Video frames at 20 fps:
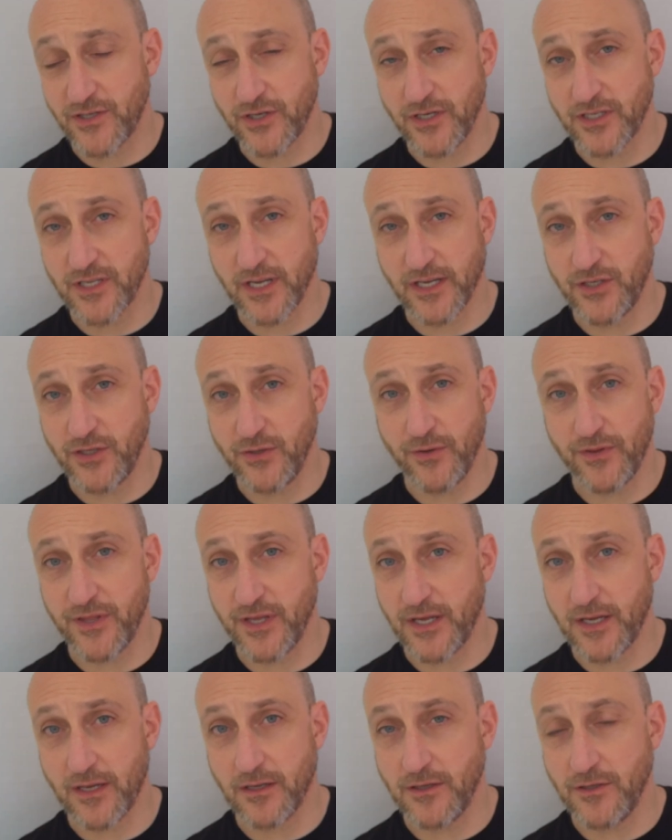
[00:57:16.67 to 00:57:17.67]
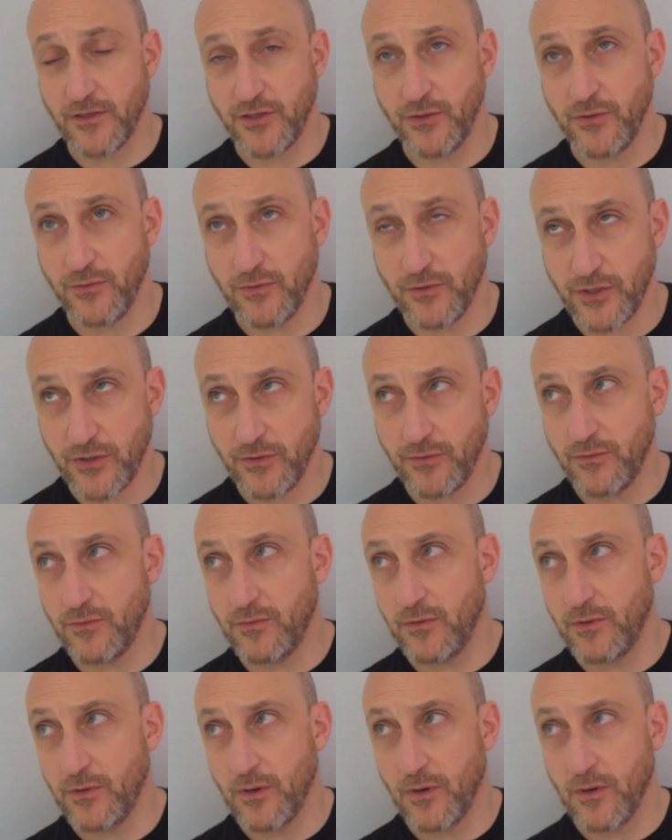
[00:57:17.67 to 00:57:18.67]
is like, do you
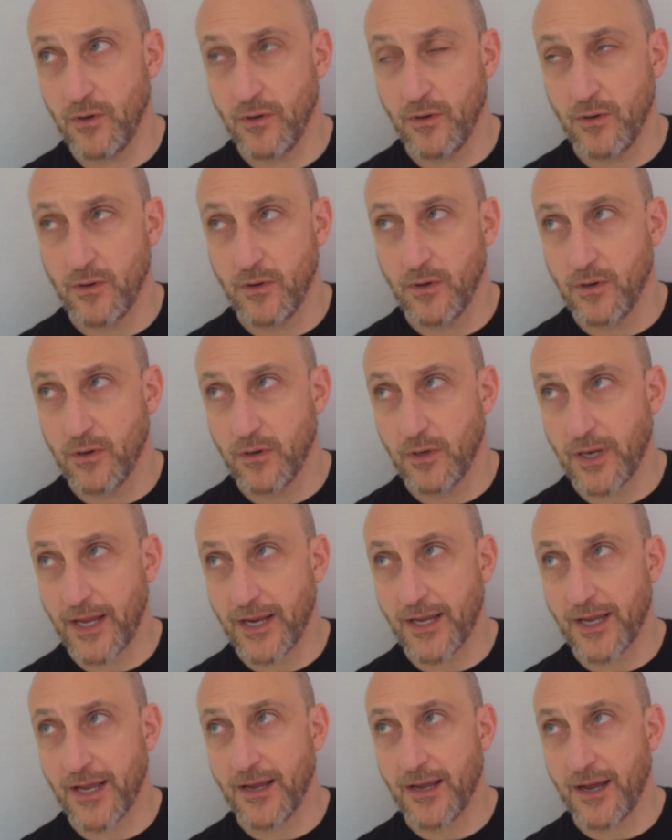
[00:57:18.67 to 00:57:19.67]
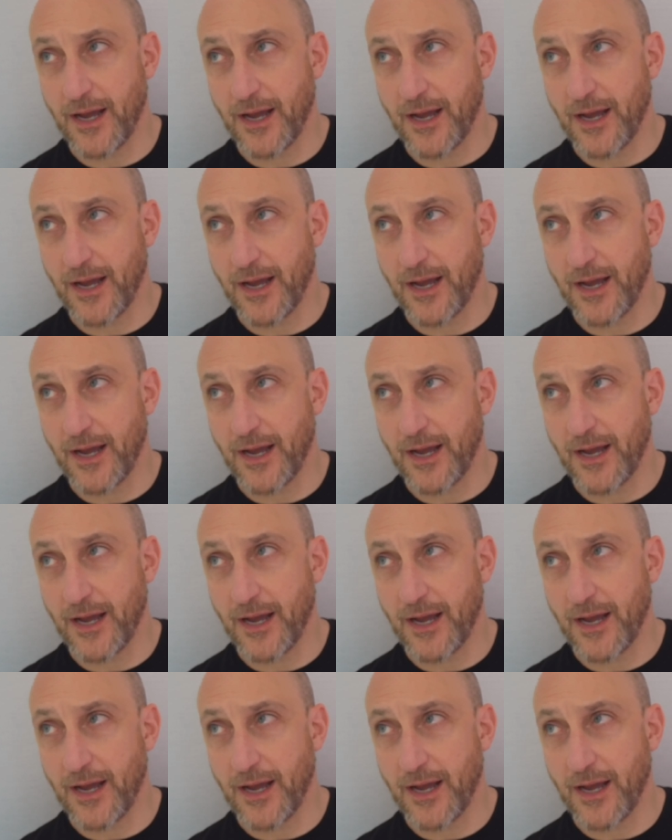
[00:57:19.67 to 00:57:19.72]
like,